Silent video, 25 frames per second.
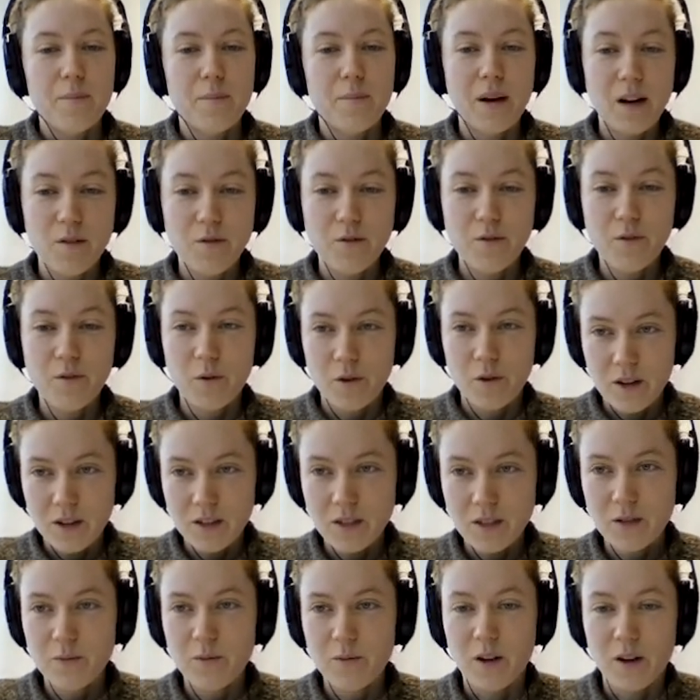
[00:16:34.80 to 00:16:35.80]
But of
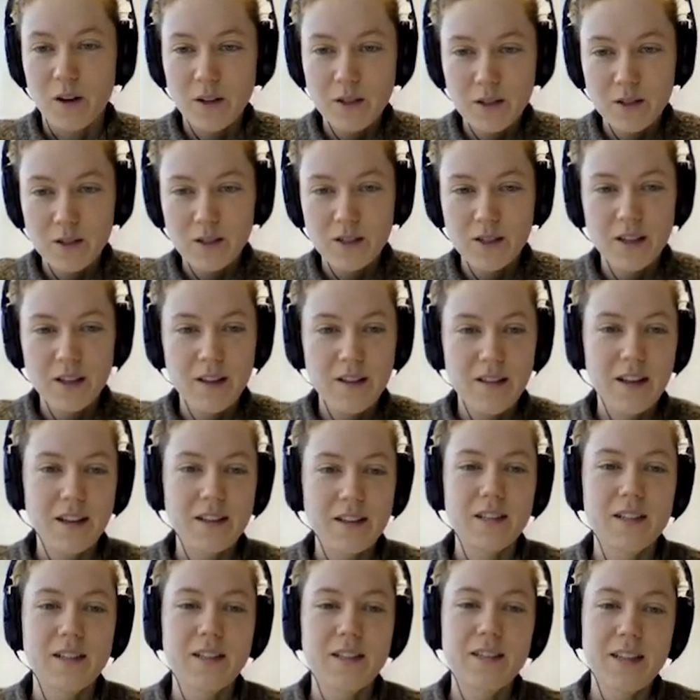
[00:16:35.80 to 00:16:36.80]
course, we also see
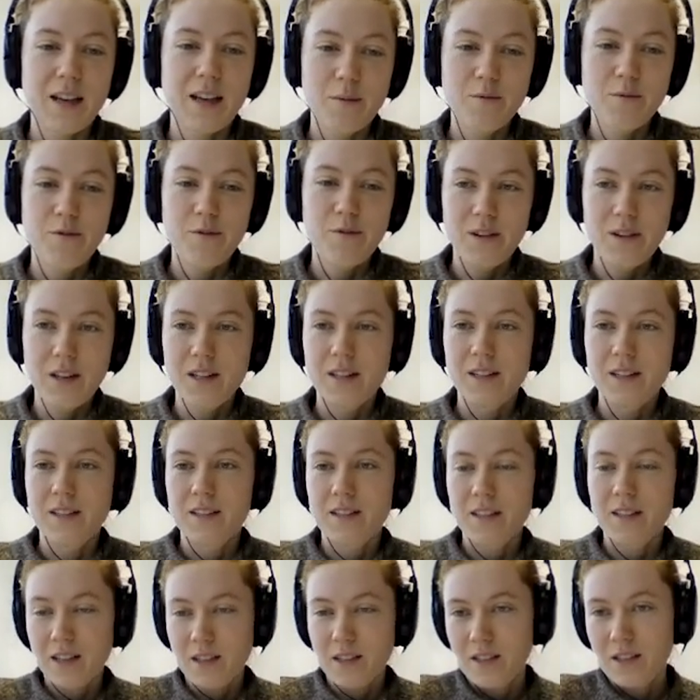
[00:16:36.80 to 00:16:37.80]
that in some fields,
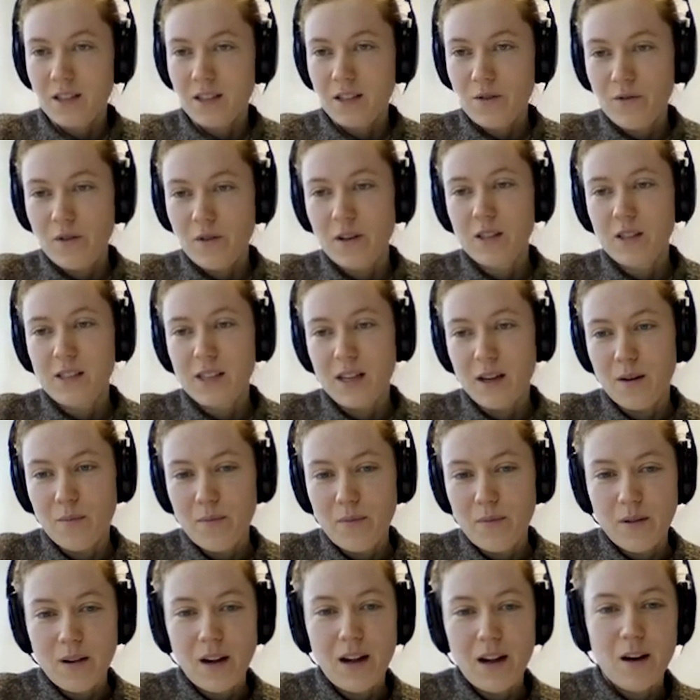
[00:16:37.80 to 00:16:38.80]
such as, for
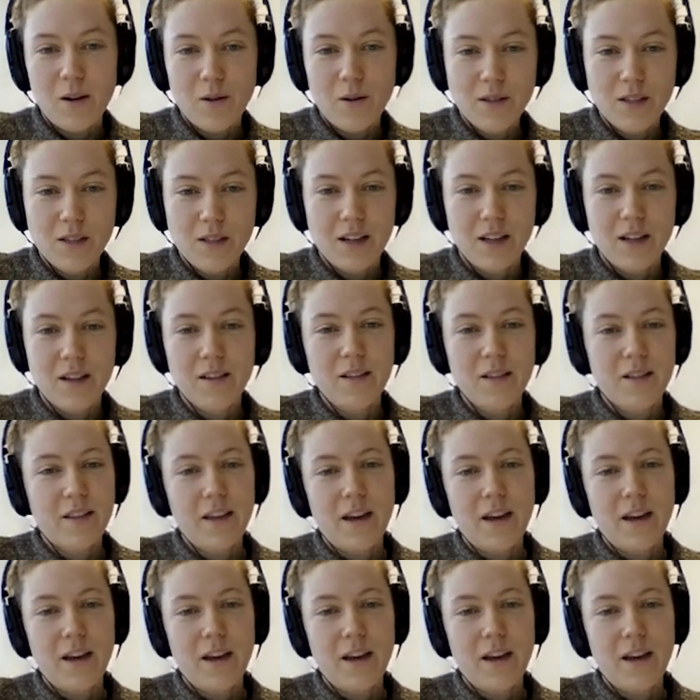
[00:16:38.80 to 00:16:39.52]
example, housing,